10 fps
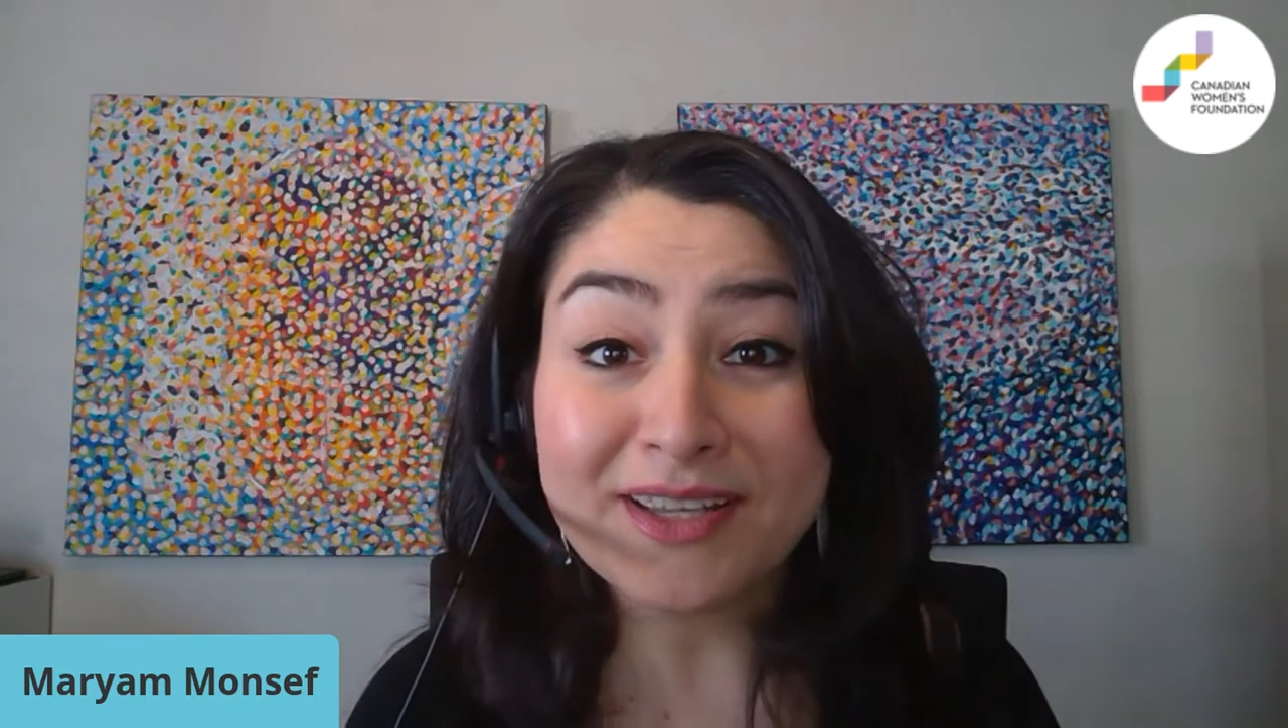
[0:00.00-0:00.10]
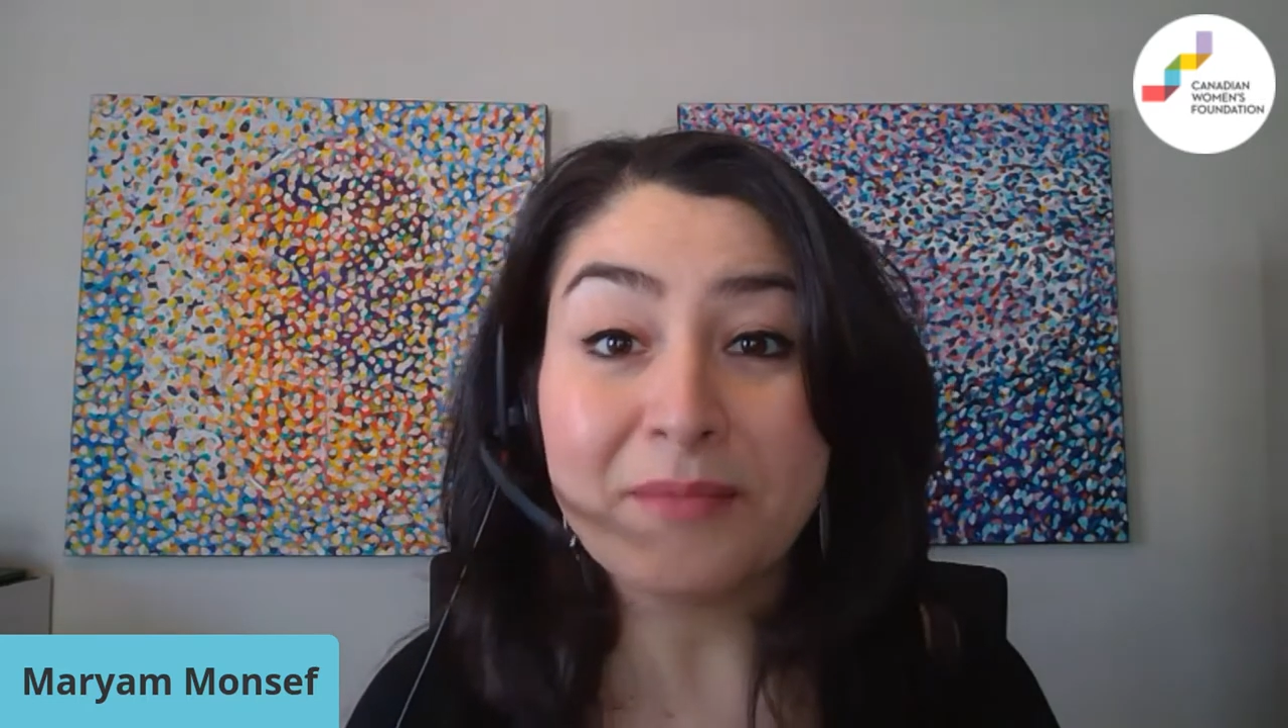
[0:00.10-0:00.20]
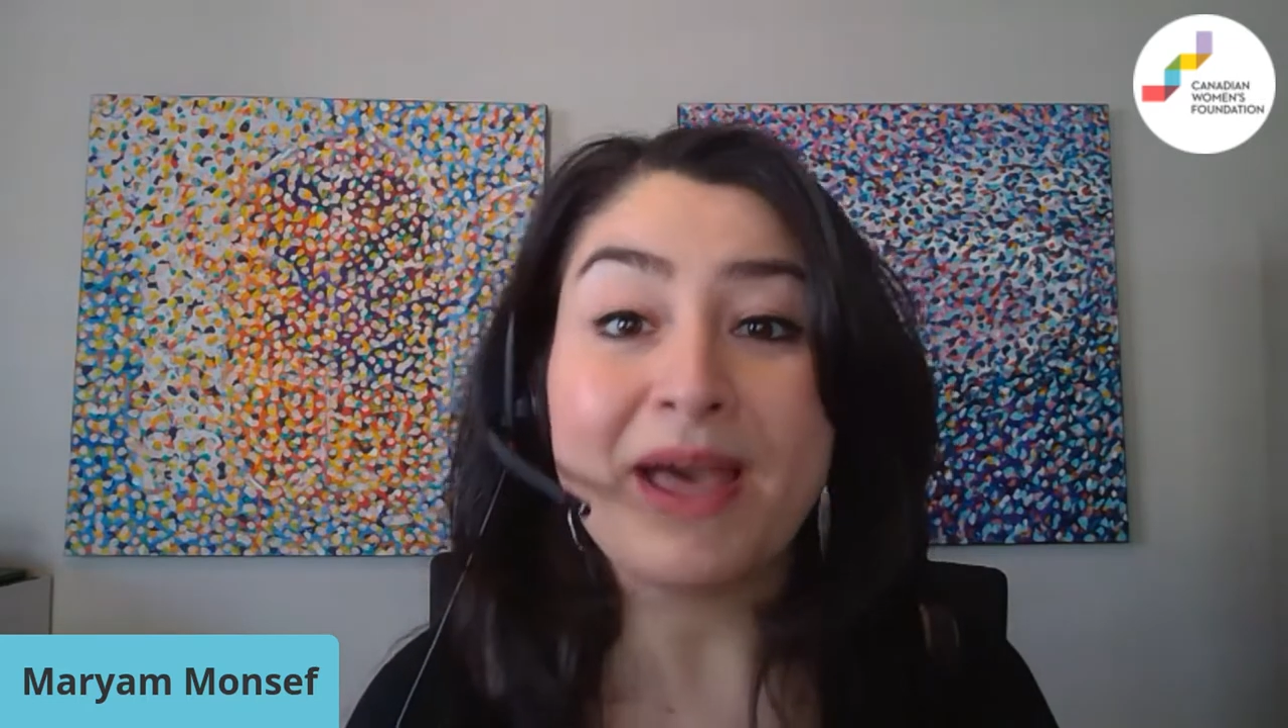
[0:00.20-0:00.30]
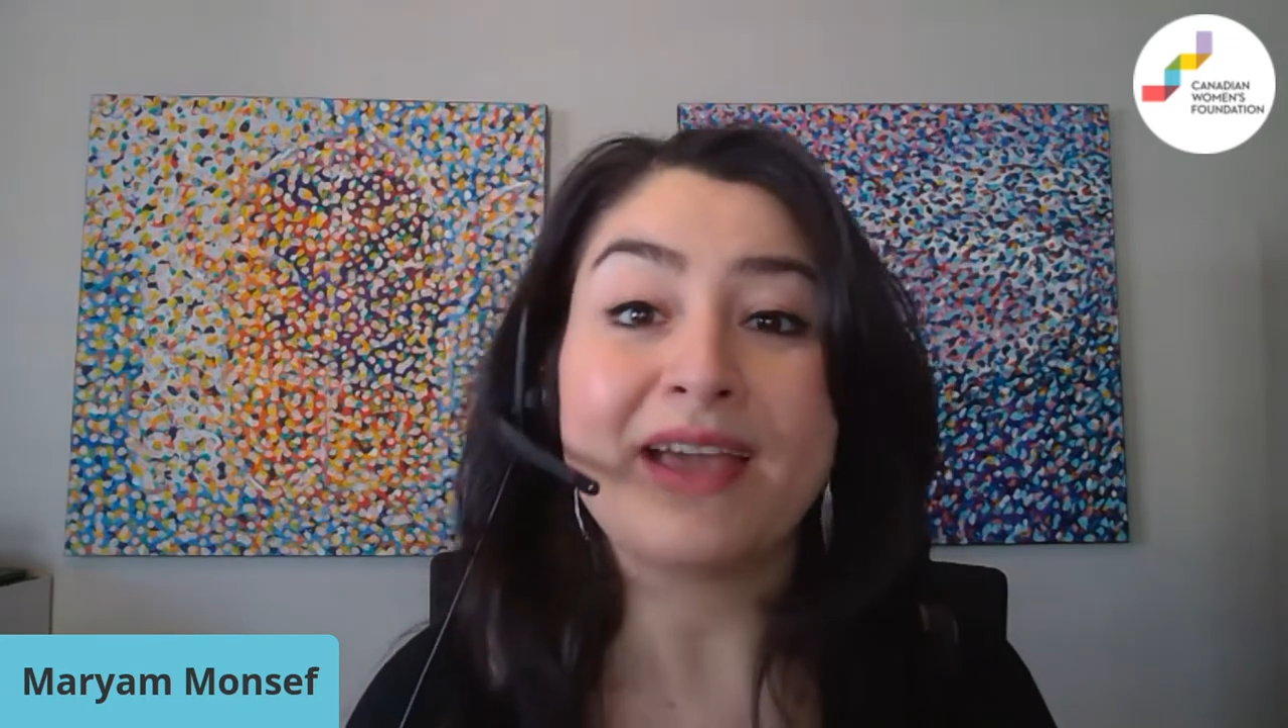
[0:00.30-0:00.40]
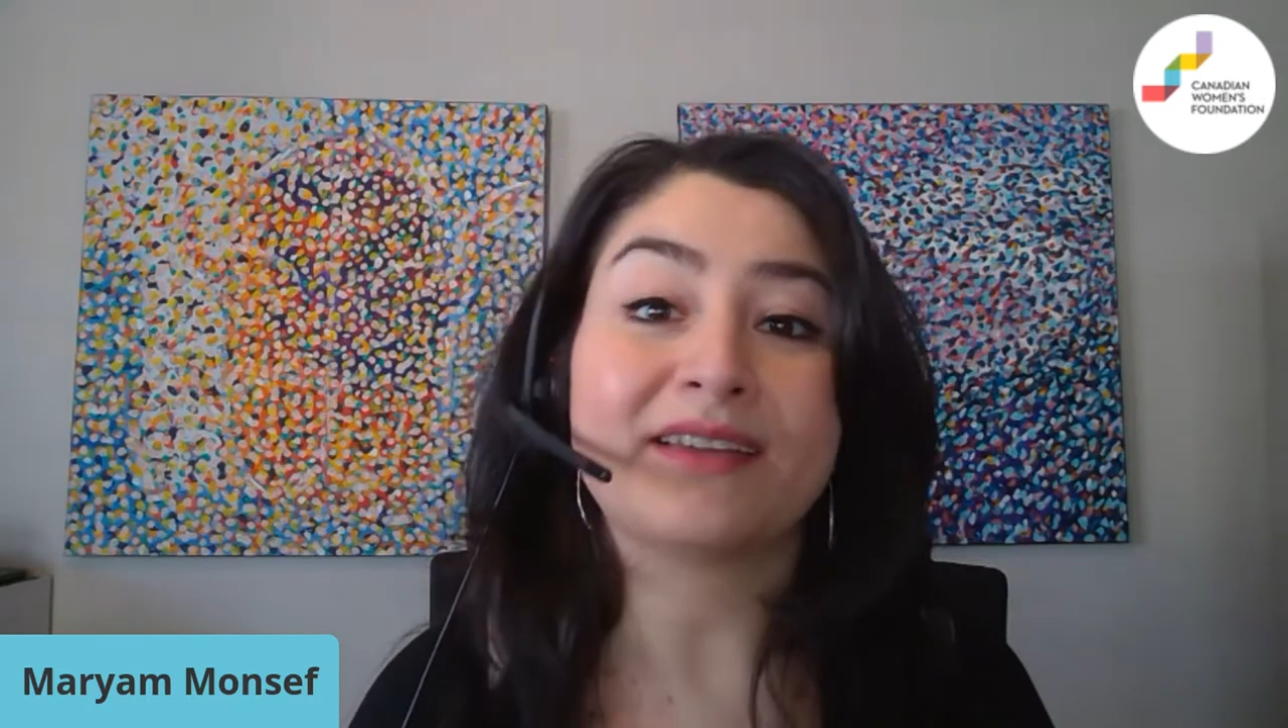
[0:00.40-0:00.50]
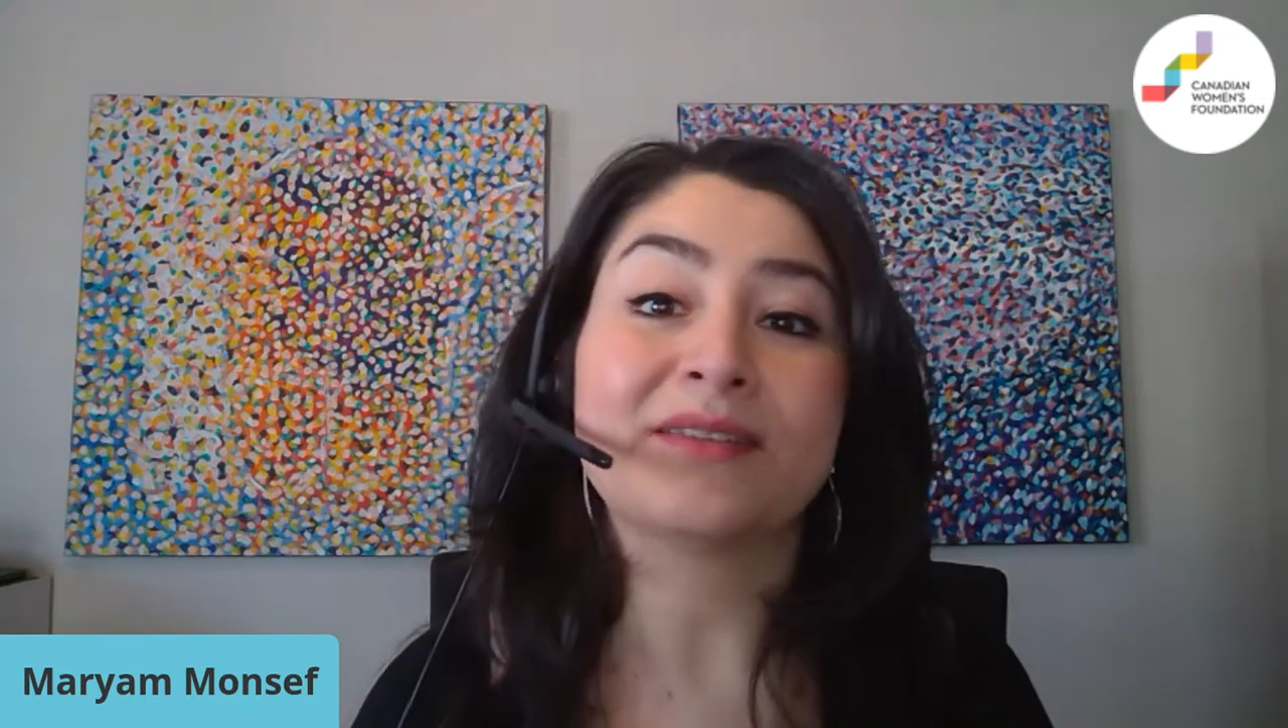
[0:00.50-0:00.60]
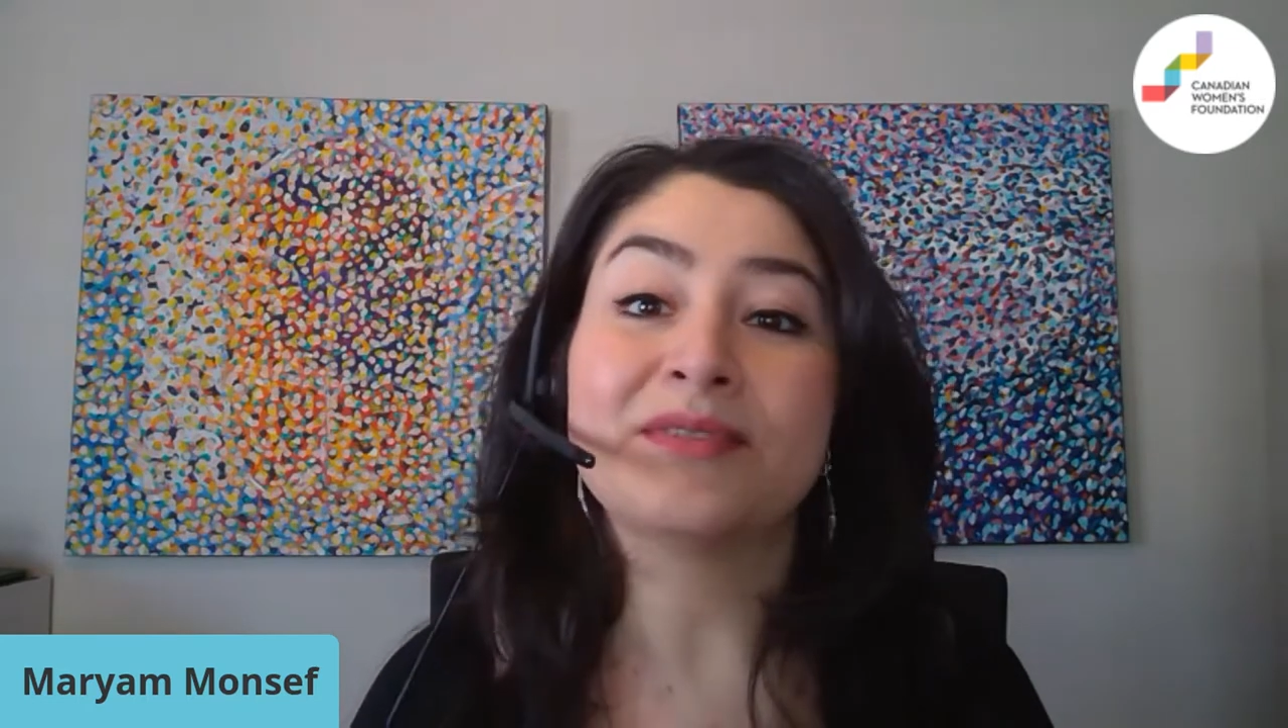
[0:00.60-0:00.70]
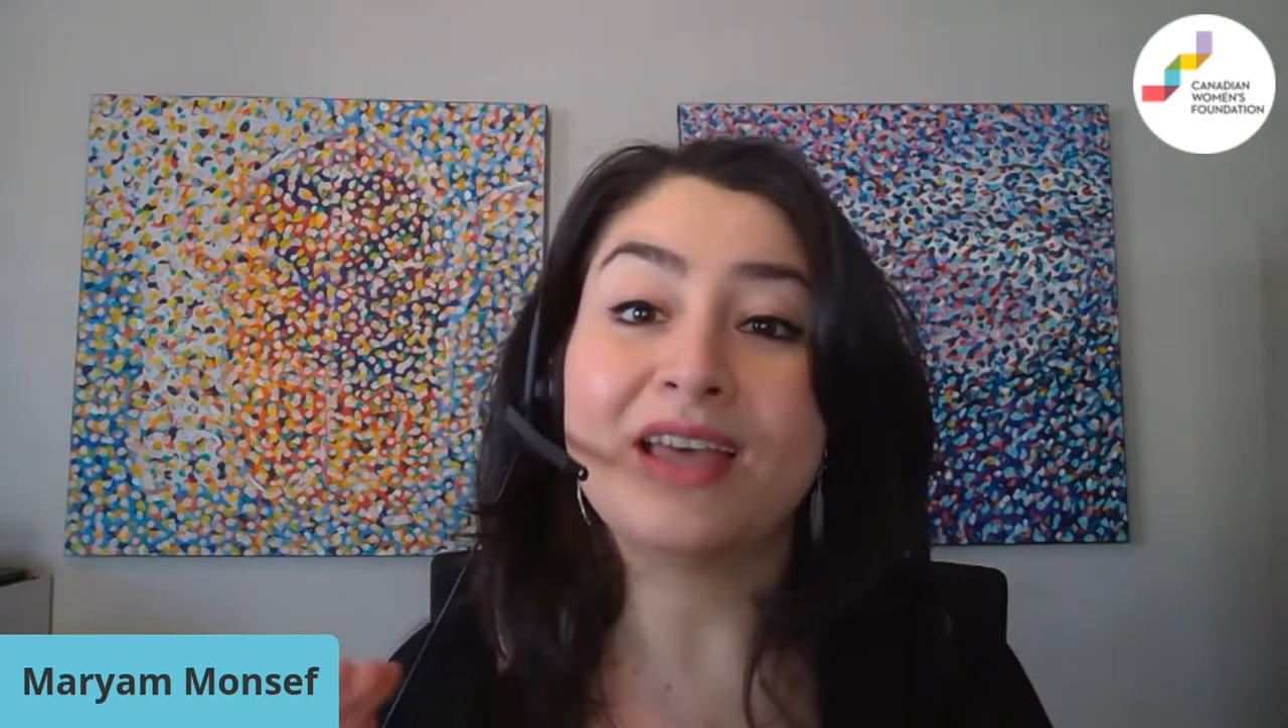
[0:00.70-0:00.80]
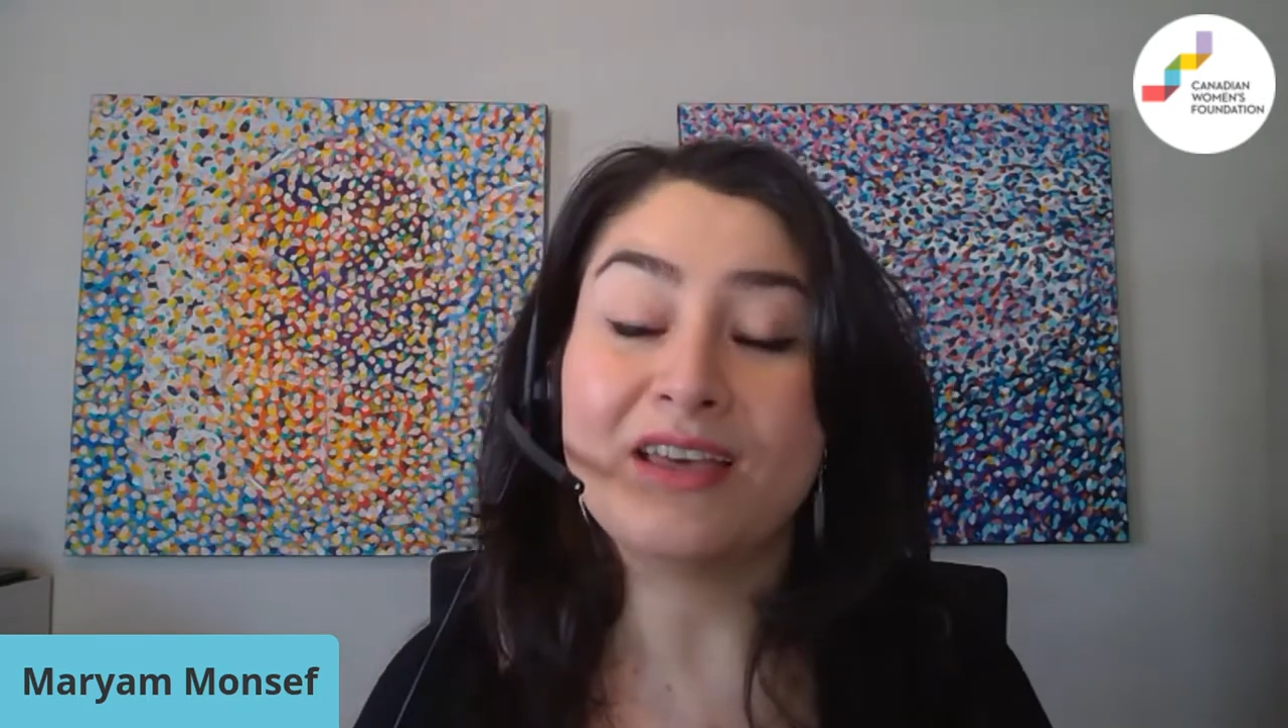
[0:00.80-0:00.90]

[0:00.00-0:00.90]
Quebec,